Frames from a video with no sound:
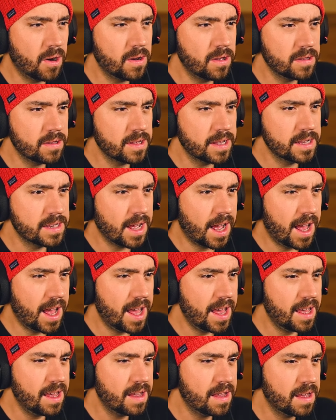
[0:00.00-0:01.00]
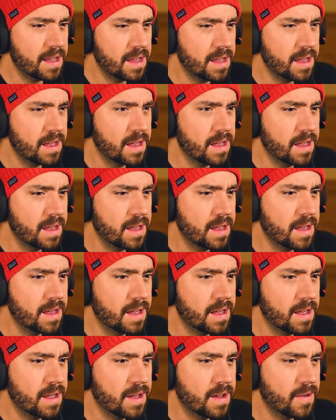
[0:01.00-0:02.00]
till they die?
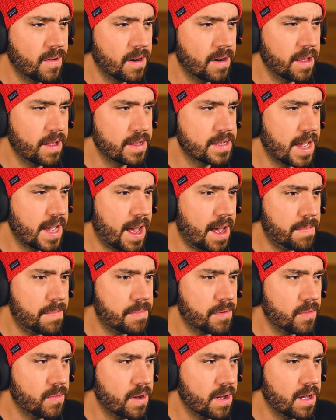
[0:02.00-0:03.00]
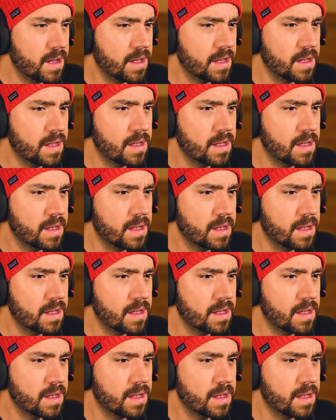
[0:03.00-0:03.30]
Or do they tap or what?